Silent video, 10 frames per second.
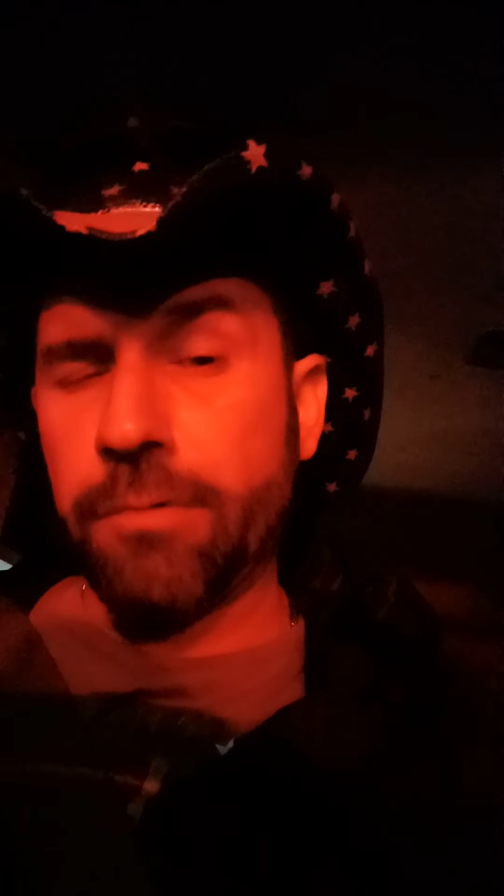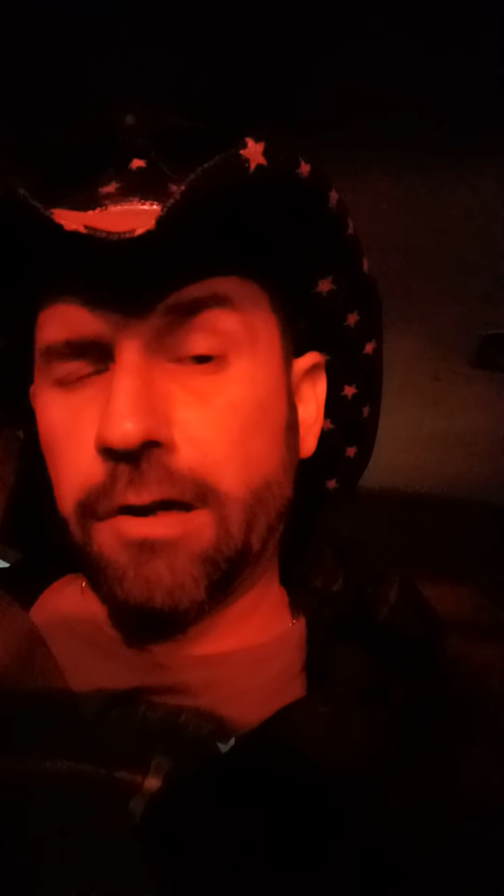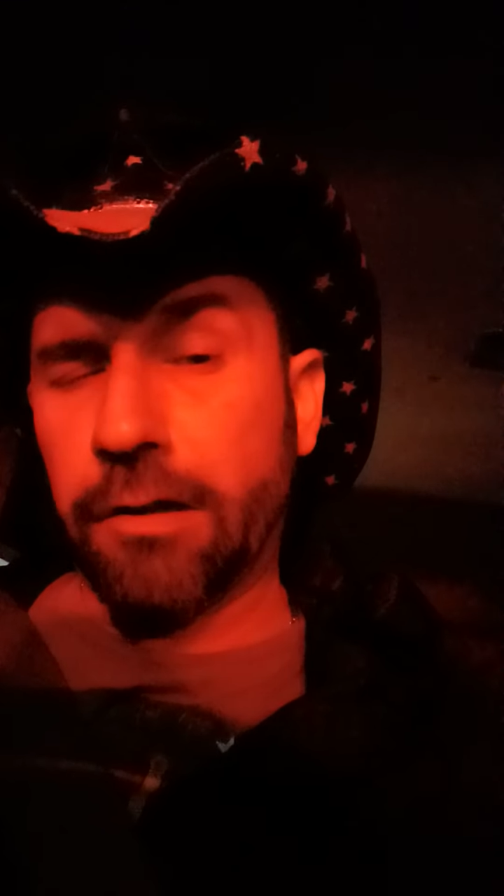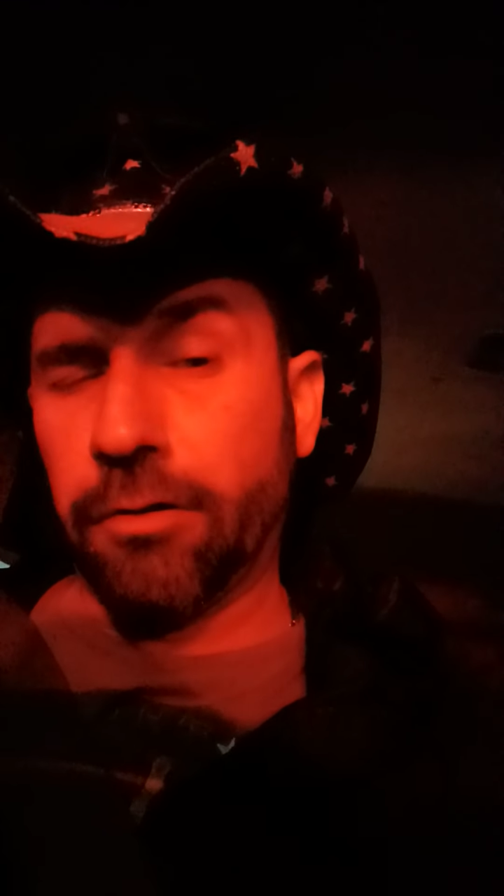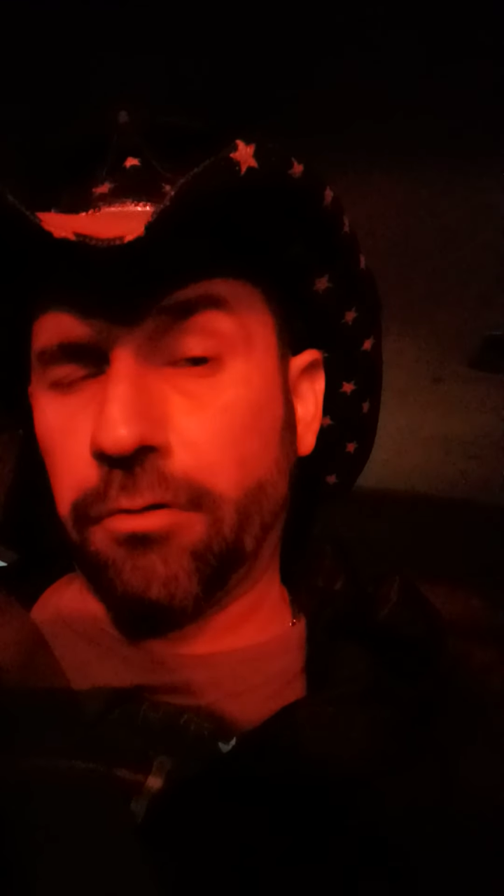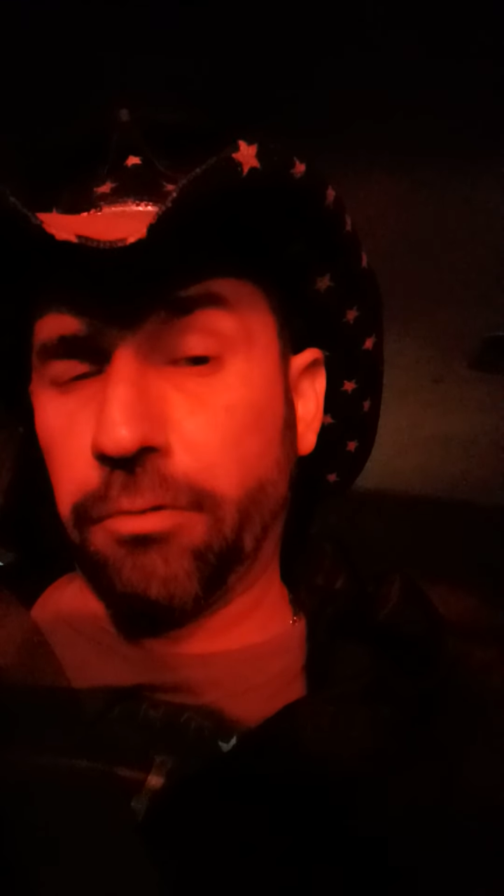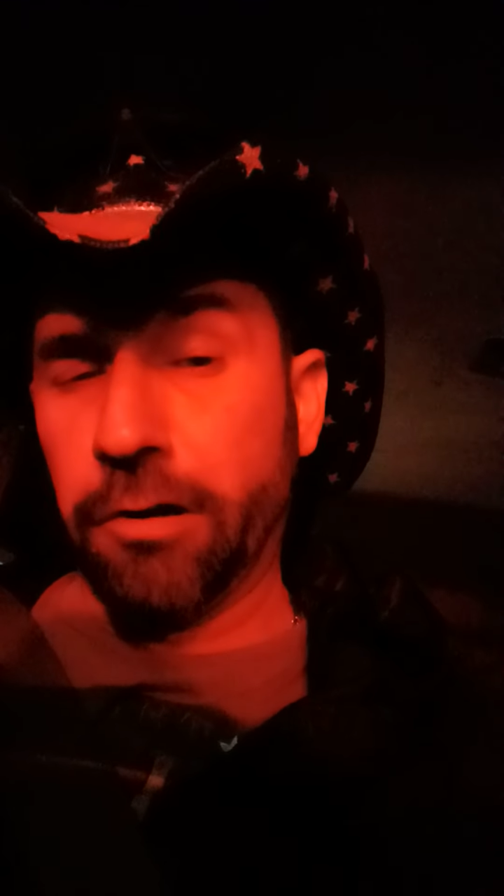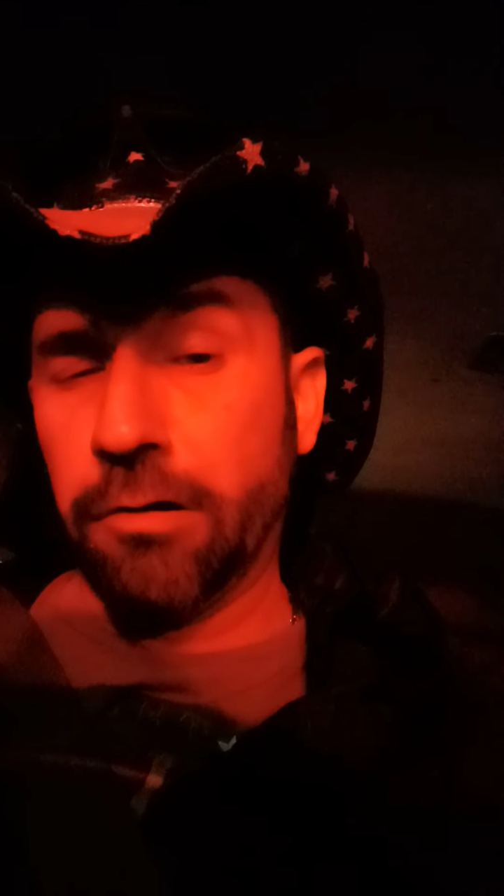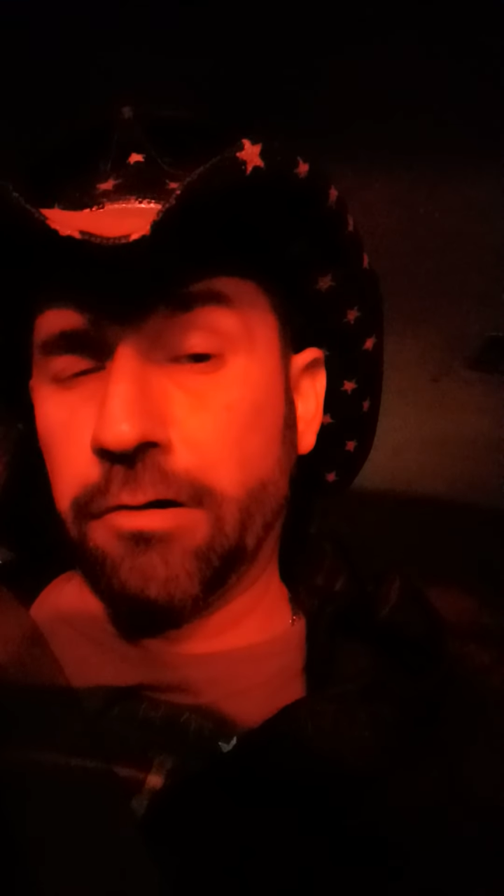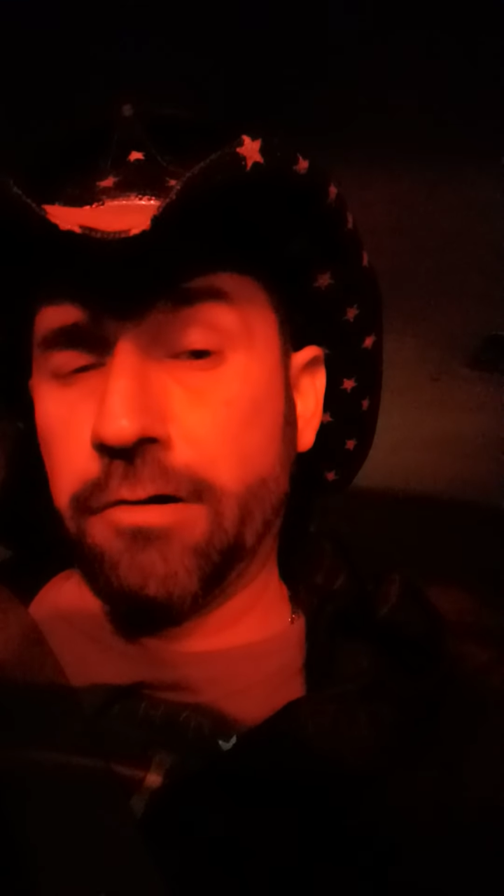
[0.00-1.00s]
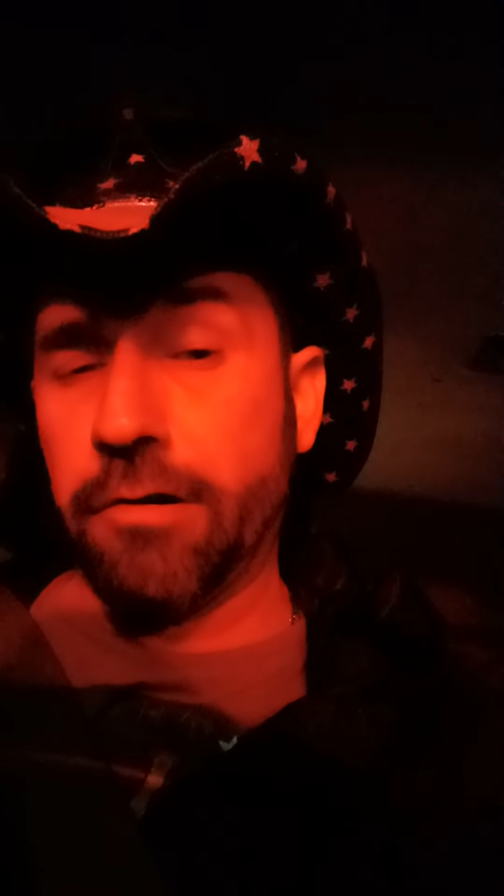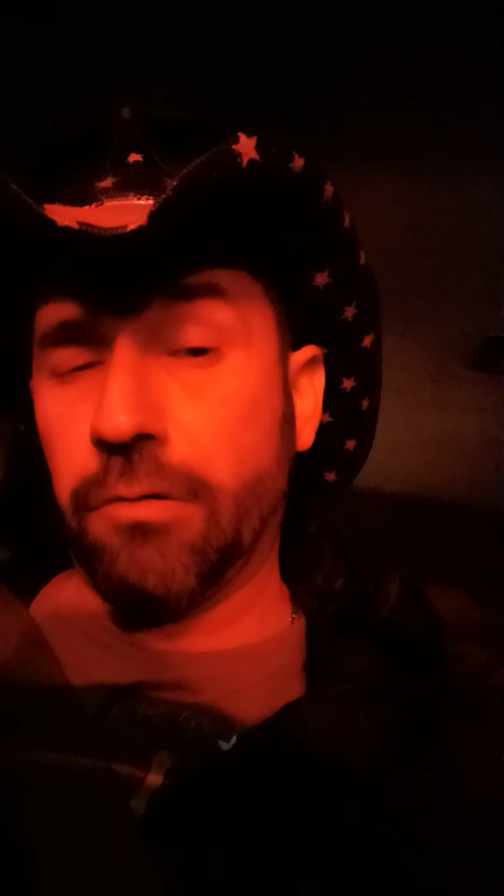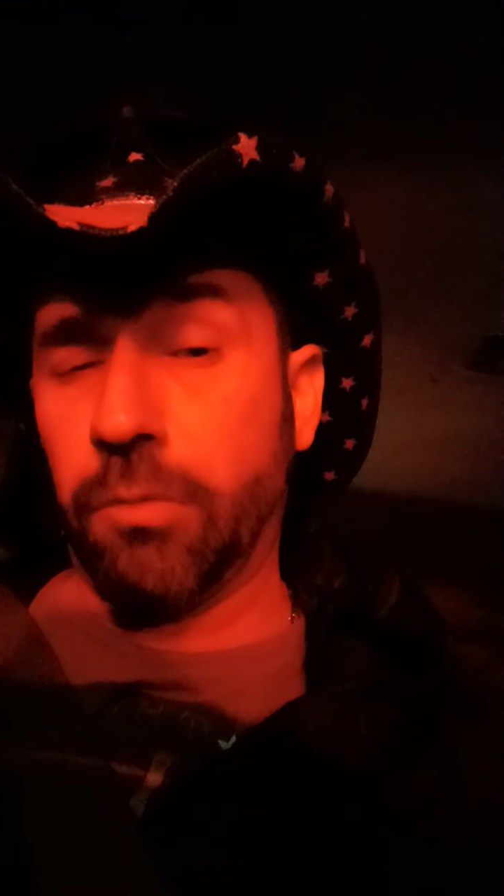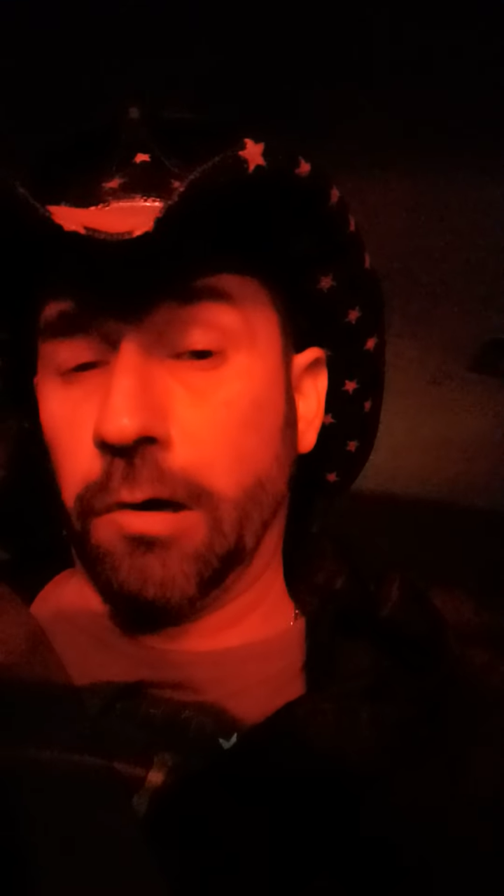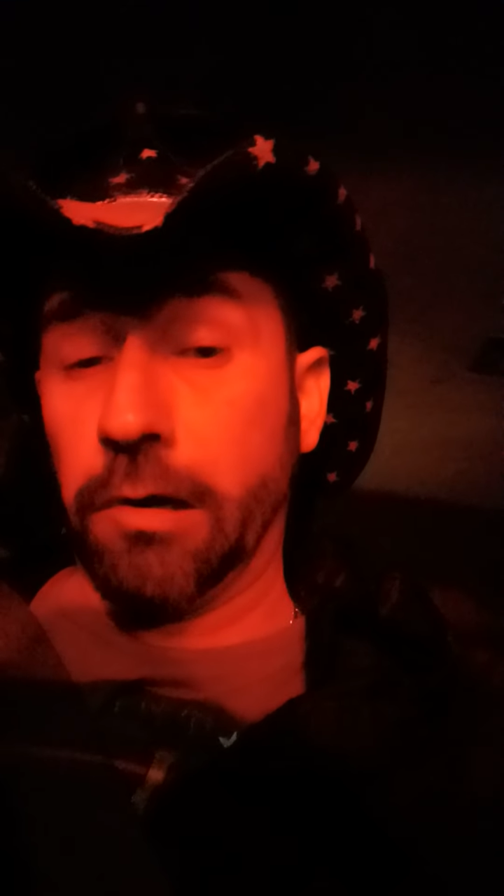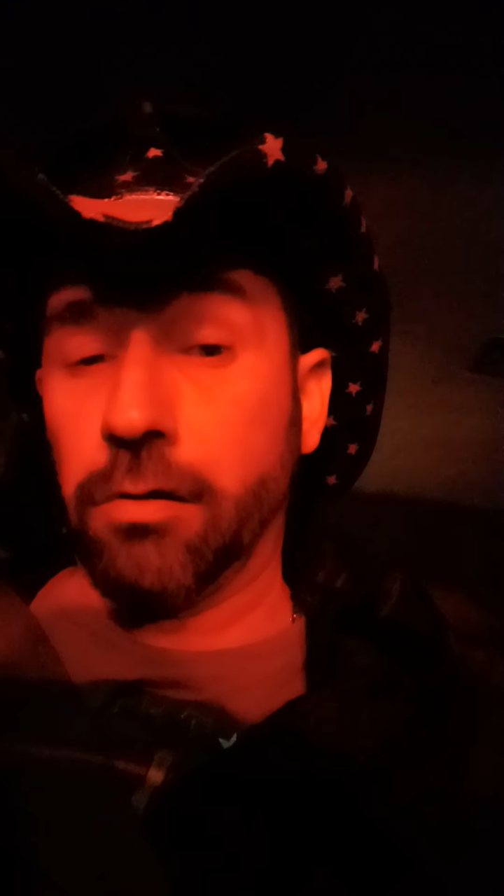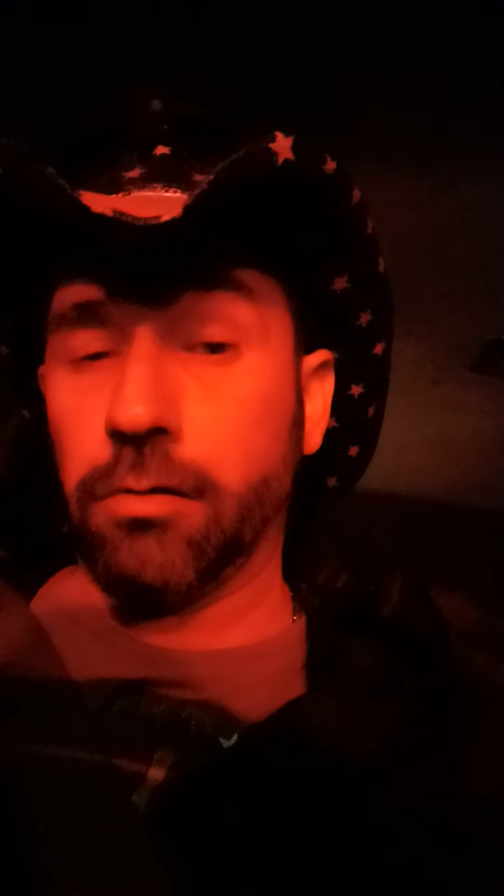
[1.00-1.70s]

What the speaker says: me an extra $320.